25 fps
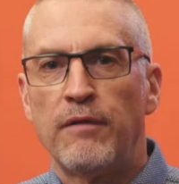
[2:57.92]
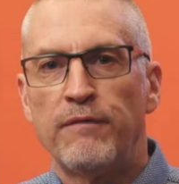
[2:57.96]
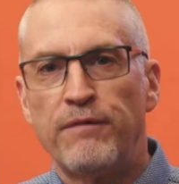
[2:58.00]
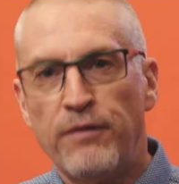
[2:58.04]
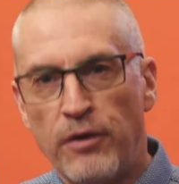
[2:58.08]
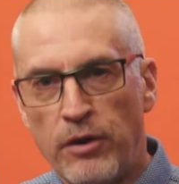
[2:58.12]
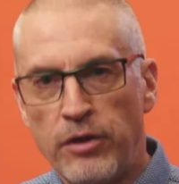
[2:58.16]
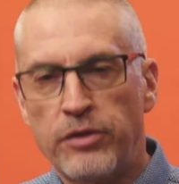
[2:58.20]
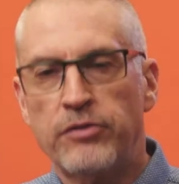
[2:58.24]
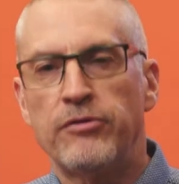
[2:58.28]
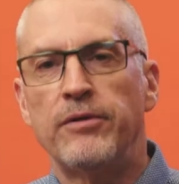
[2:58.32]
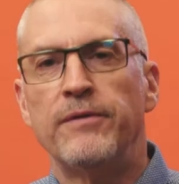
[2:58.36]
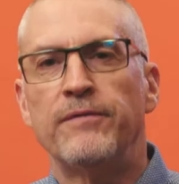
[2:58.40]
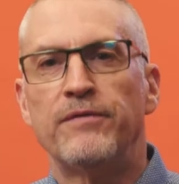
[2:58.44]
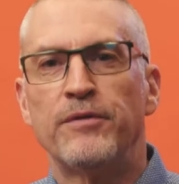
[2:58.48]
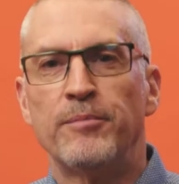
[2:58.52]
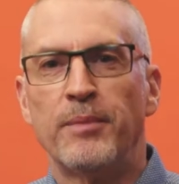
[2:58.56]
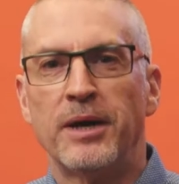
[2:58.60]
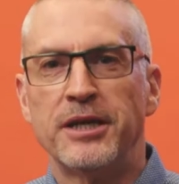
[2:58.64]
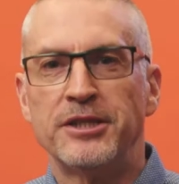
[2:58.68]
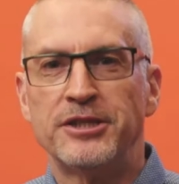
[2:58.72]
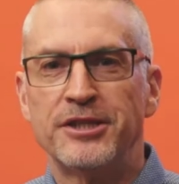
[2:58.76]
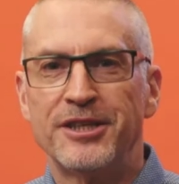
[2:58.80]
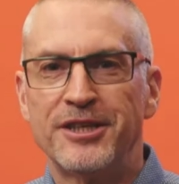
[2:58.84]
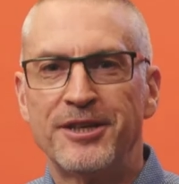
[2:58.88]
Further
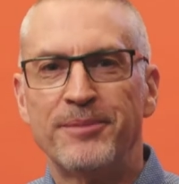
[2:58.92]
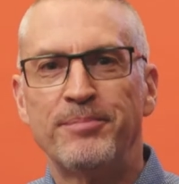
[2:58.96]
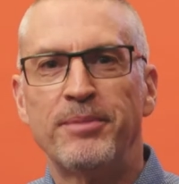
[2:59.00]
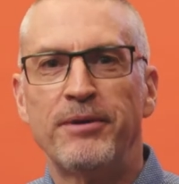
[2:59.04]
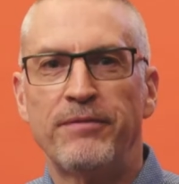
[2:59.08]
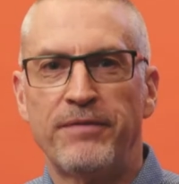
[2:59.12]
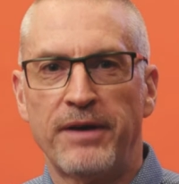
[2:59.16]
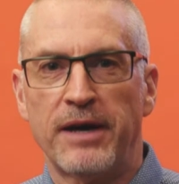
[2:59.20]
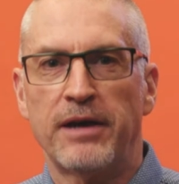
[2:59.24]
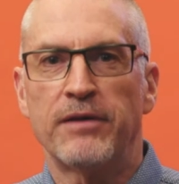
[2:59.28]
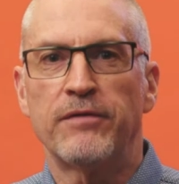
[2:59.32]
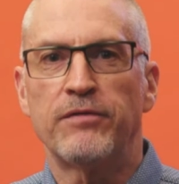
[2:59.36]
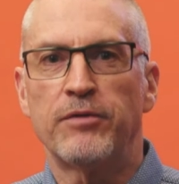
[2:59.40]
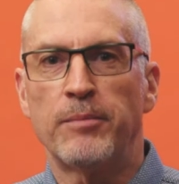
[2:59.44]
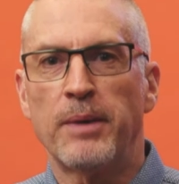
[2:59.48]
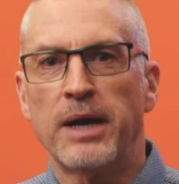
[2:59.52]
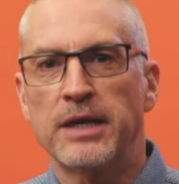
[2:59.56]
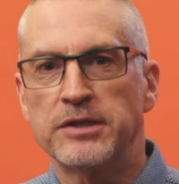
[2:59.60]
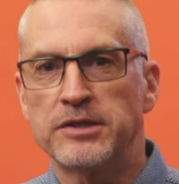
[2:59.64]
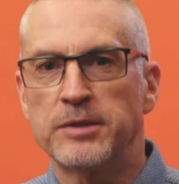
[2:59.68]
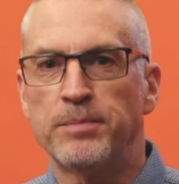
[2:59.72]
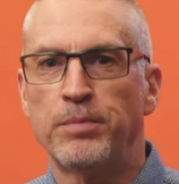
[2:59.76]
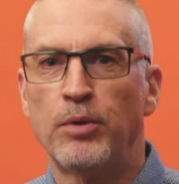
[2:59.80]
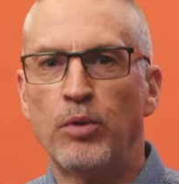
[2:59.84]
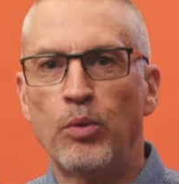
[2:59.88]
information can be found from
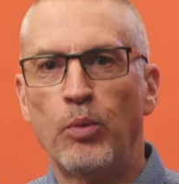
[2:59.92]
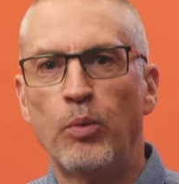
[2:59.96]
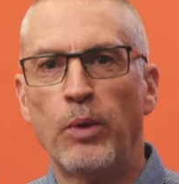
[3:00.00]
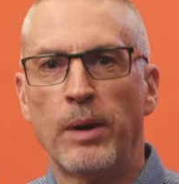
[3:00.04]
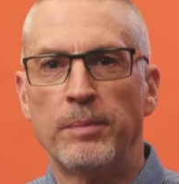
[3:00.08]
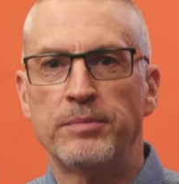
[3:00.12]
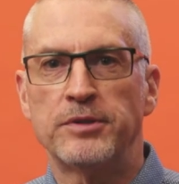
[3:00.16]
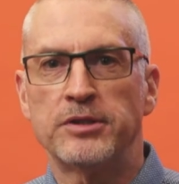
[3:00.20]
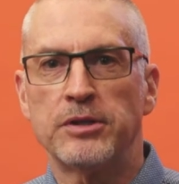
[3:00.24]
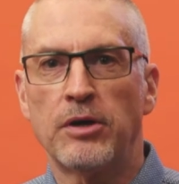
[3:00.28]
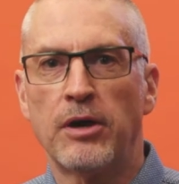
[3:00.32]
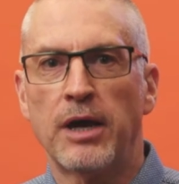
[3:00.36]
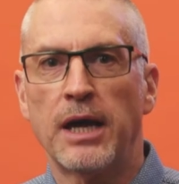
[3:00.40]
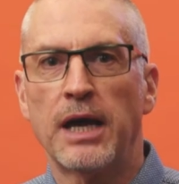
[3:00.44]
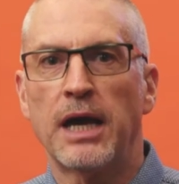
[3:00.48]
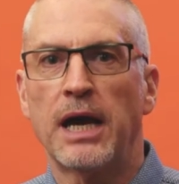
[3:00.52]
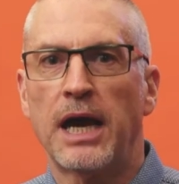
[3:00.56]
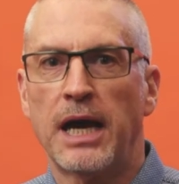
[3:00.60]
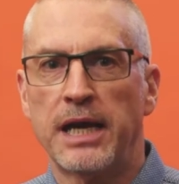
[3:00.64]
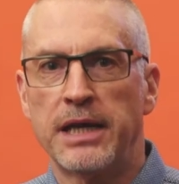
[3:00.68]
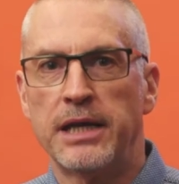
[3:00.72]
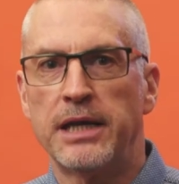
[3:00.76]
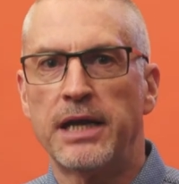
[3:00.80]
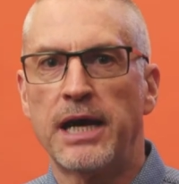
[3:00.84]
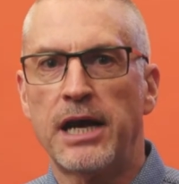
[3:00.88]
our support website
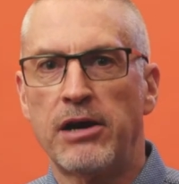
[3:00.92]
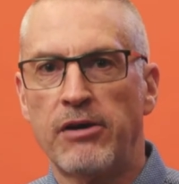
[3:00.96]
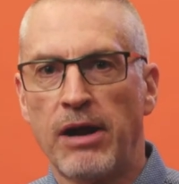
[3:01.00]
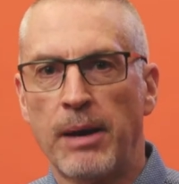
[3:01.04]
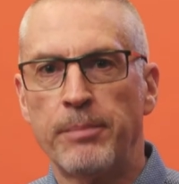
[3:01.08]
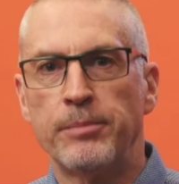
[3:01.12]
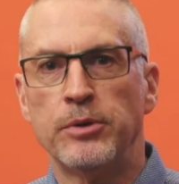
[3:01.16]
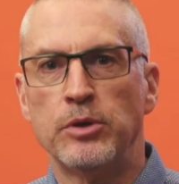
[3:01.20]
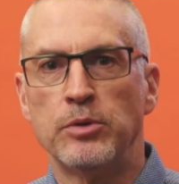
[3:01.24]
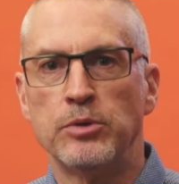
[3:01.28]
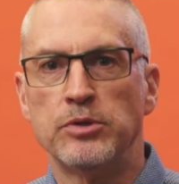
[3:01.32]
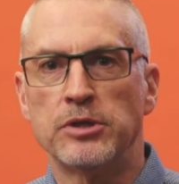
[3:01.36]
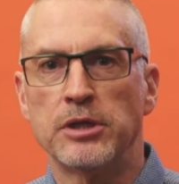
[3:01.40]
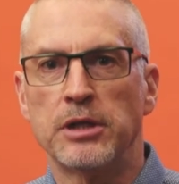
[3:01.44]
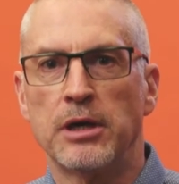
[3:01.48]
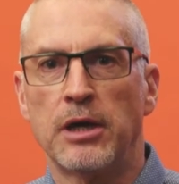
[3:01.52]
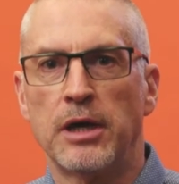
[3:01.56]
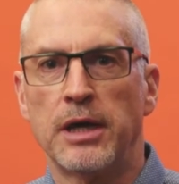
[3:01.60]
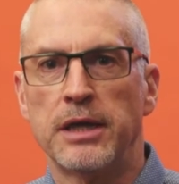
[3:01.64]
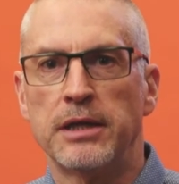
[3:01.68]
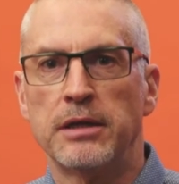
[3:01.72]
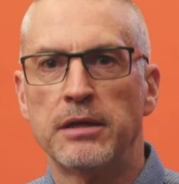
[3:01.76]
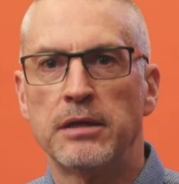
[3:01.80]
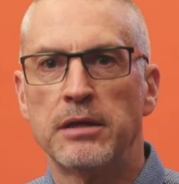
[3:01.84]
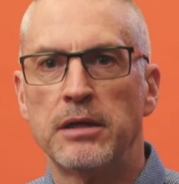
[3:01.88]
and in our app user
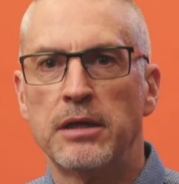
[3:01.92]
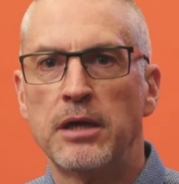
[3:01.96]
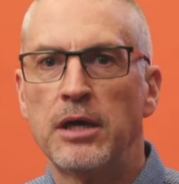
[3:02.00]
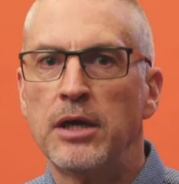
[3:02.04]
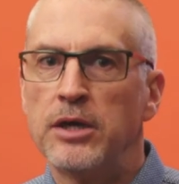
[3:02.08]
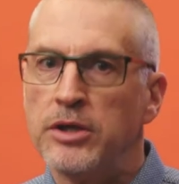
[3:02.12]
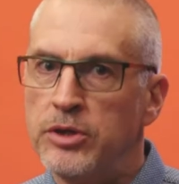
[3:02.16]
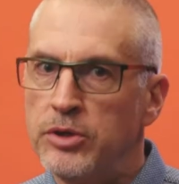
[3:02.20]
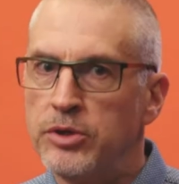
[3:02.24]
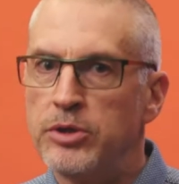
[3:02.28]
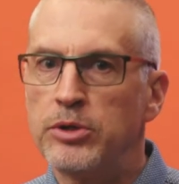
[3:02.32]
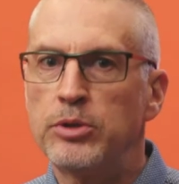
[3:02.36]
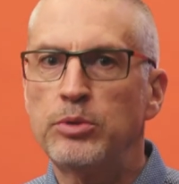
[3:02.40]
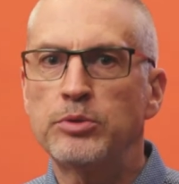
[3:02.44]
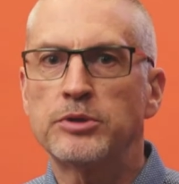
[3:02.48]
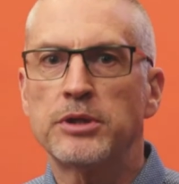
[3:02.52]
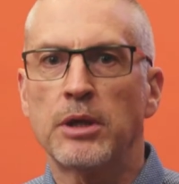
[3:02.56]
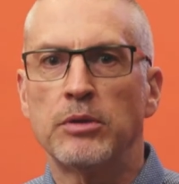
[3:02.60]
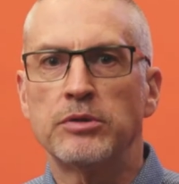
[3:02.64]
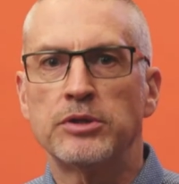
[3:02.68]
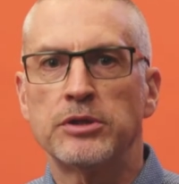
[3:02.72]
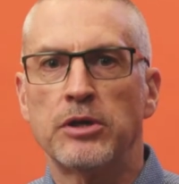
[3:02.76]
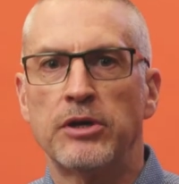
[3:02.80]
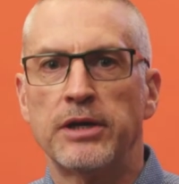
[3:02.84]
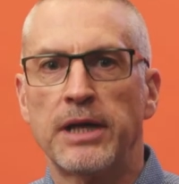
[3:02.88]
guide. You can
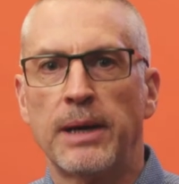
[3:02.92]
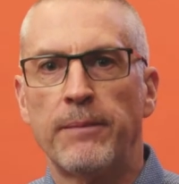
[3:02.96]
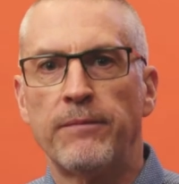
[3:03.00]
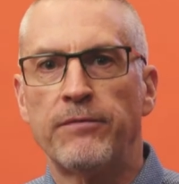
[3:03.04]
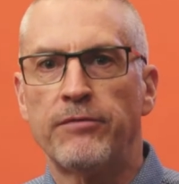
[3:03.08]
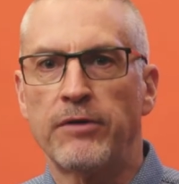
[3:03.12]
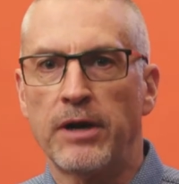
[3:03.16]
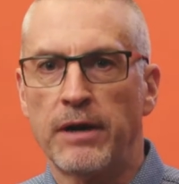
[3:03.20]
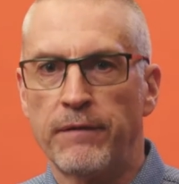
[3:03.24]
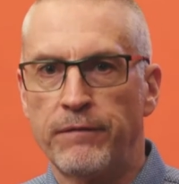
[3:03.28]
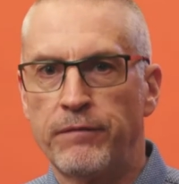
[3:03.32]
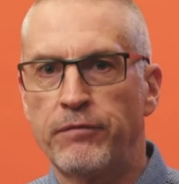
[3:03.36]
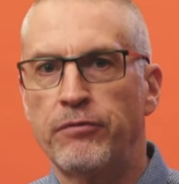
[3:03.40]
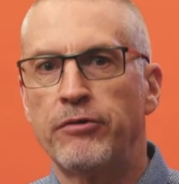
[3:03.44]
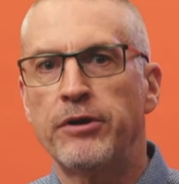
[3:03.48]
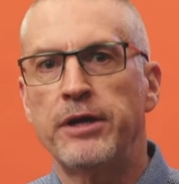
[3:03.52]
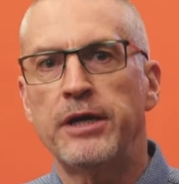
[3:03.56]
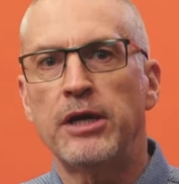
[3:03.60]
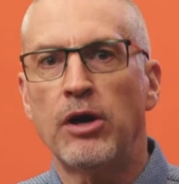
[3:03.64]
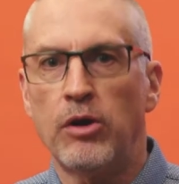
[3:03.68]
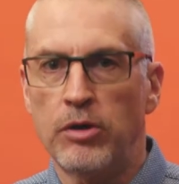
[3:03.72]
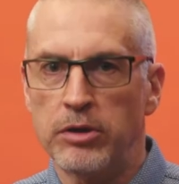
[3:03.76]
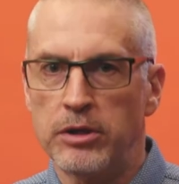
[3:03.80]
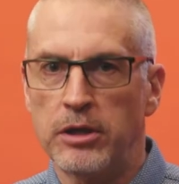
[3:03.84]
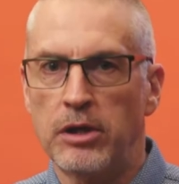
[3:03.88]
also sign up for our
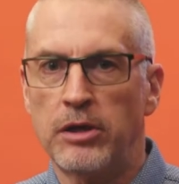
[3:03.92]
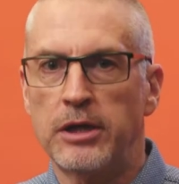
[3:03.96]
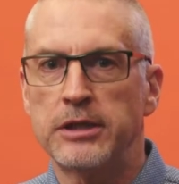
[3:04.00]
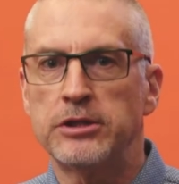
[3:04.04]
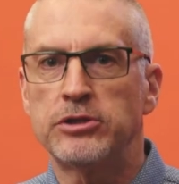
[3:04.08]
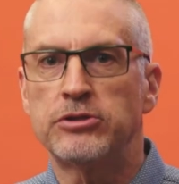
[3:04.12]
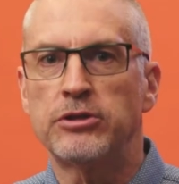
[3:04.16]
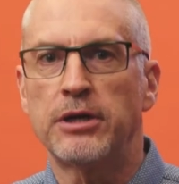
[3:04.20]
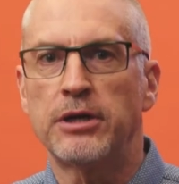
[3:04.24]
free online